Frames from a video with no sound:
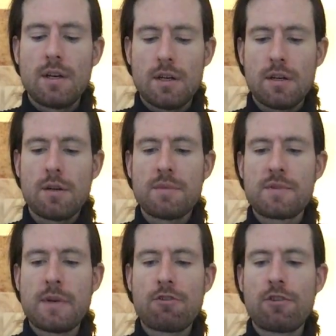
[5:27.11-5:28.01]

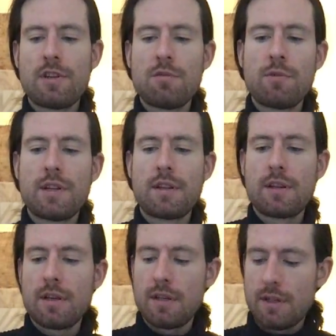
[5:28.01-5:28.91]
especially with
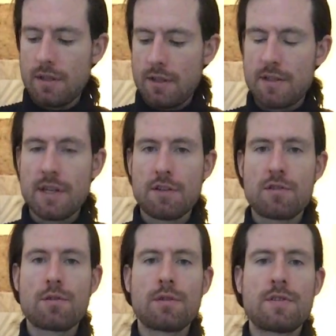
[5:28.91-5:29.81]
the Ten of
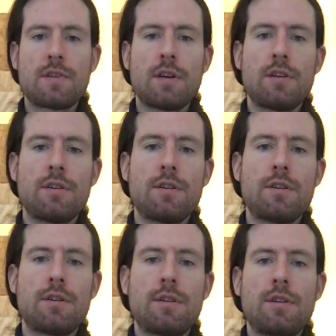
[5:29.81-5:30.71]
Swords under